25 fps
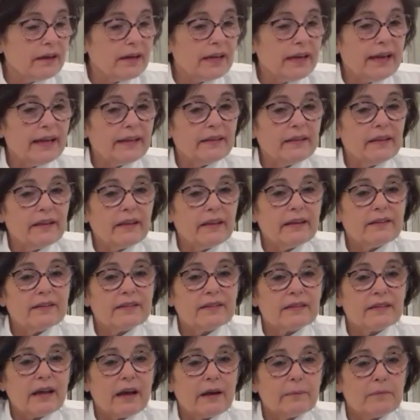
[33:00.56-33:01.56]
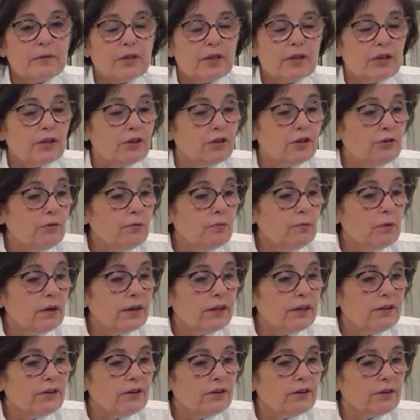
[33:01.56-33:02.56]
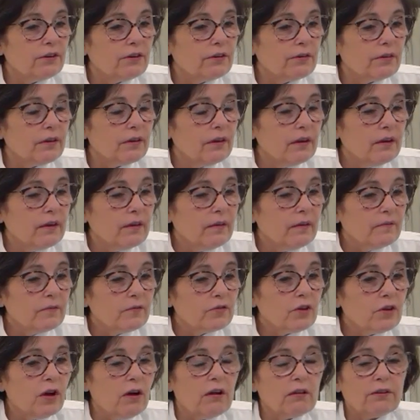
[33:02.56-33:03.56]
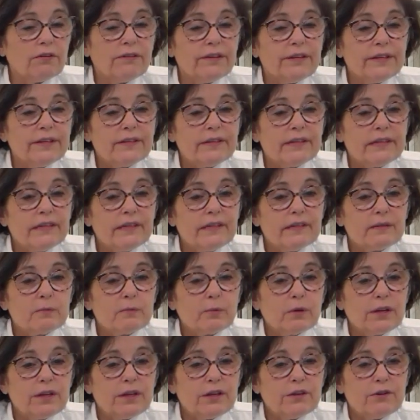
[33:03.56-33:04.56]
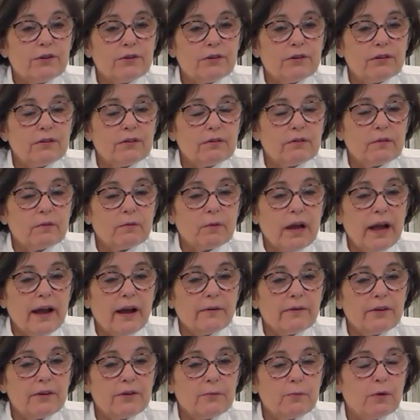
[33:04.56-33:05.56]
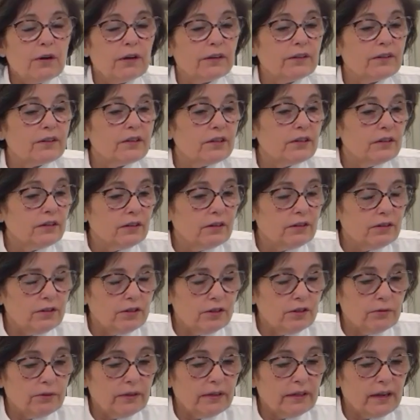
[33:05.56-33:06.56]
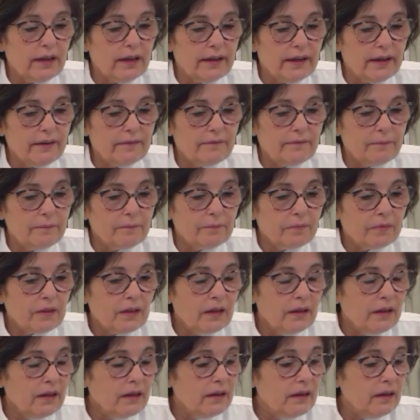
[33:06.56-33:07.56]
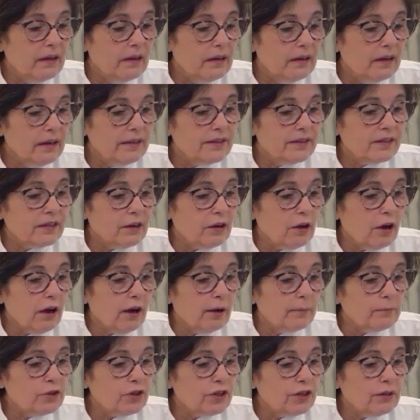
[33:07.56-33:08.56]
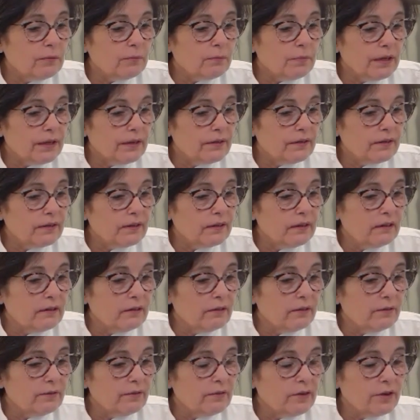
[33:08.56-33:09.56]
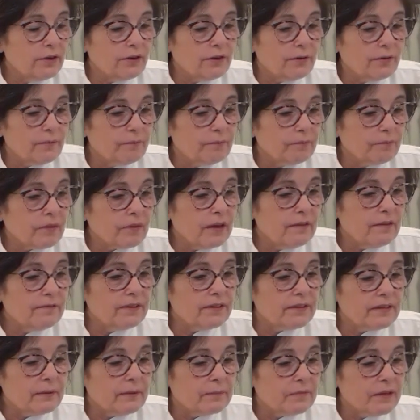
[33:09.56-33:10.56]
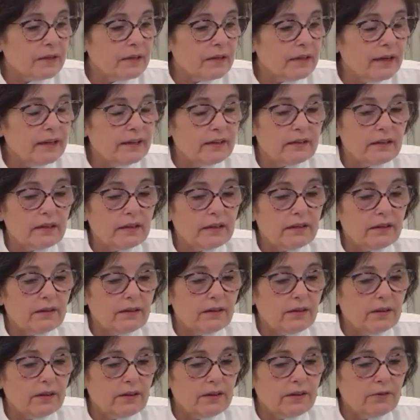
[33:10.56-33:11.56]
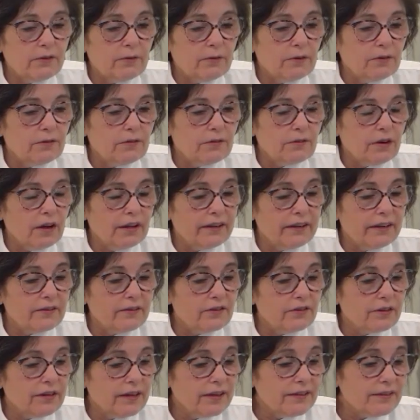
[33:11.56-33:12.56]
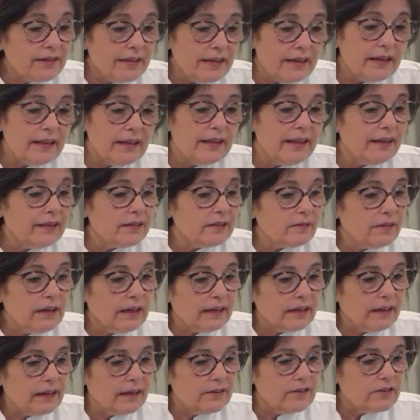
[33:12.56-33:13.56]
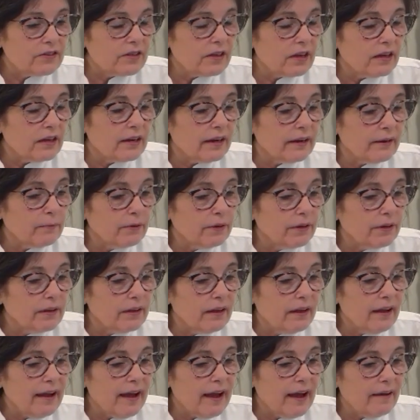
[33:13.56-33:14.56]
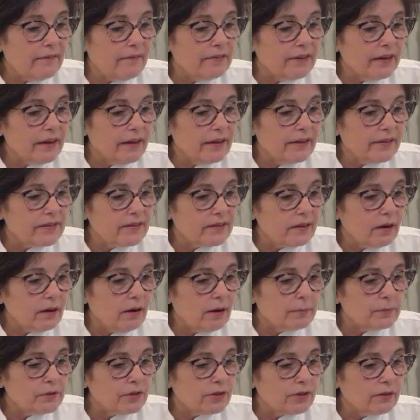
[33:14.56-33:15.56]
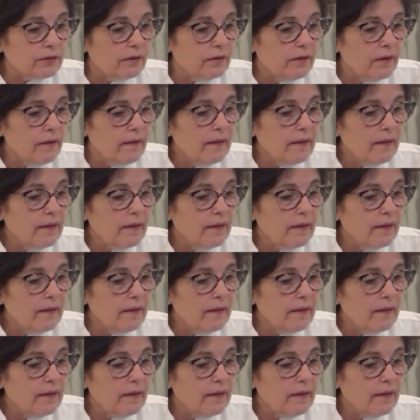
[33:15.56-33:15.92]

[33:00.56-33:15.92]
again, it's up to you what your tolerance is, how you want to do it. It's an option, but if it's something that you're not interested in, that's fine. I just thought I would have it as an option